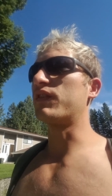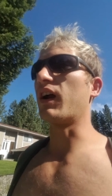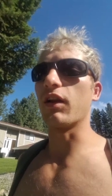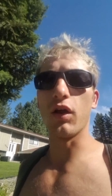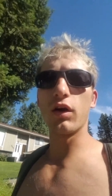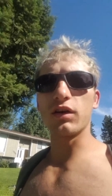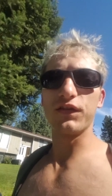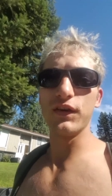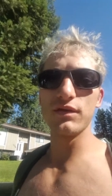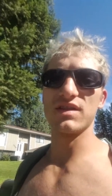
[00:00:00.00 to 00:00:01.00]
got a longer
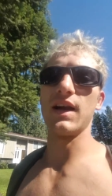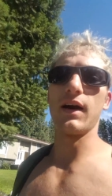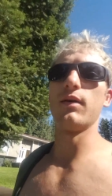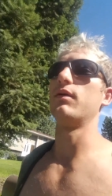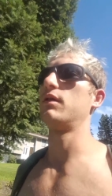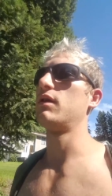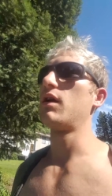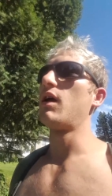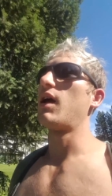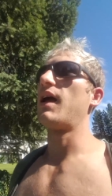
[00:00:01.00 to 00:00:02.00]
fuse now,
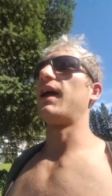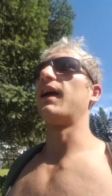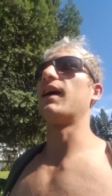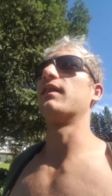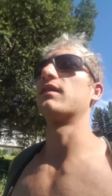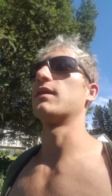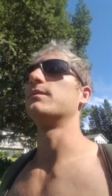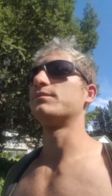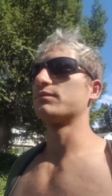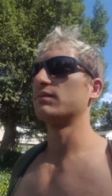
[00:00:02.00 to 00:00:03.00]
and
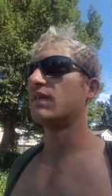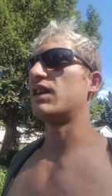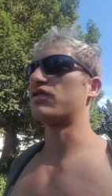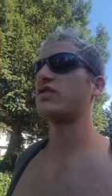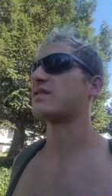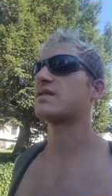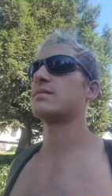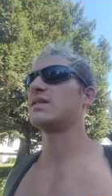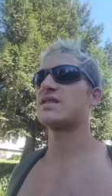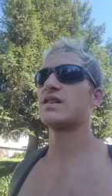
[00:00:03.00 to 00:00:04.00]
it's
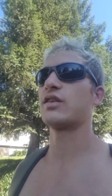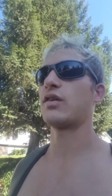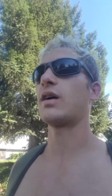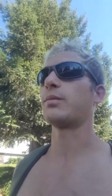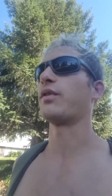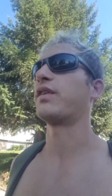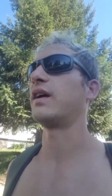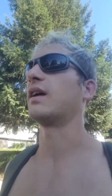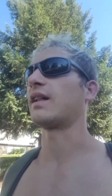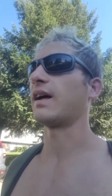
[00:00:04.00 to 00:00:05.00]
an incredible
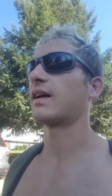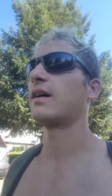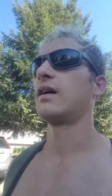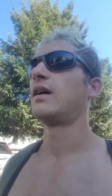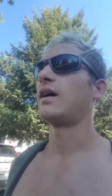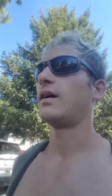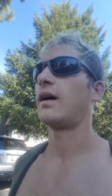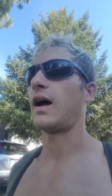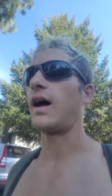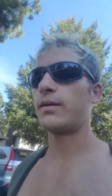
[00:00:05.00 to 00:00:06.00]
thing. Like,
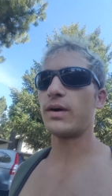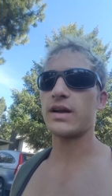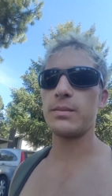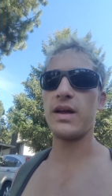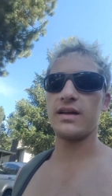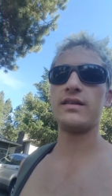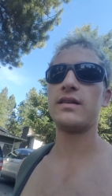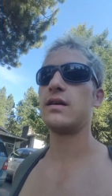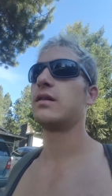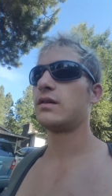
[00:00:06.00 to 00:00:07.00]
I recommend
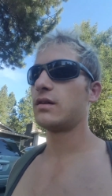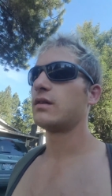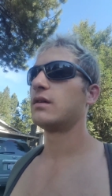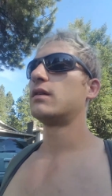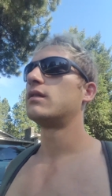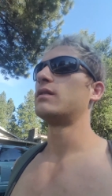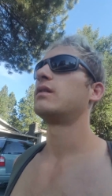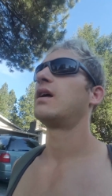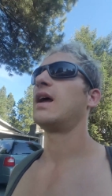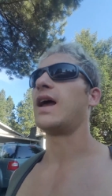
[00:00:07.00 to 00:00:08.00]

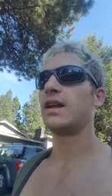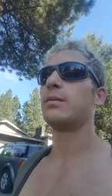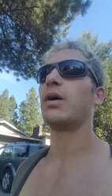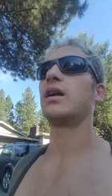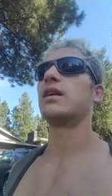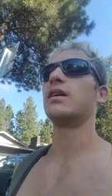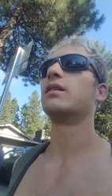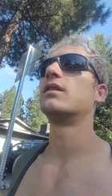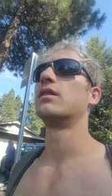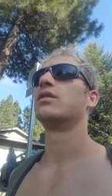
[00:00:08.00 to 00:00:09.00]
anybody
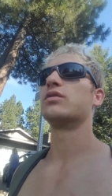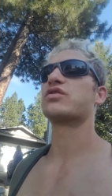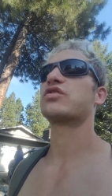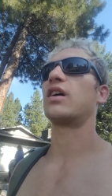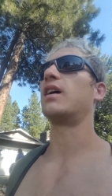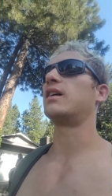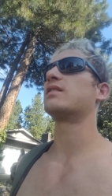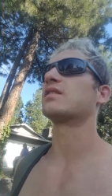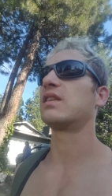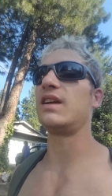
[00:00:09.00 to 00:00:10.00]
who's
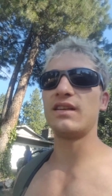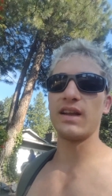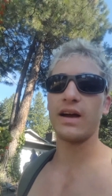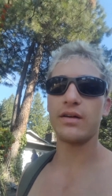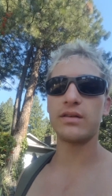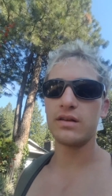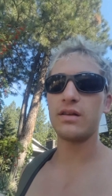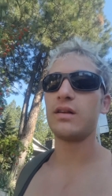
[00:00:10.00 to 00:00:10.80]
trying to lean down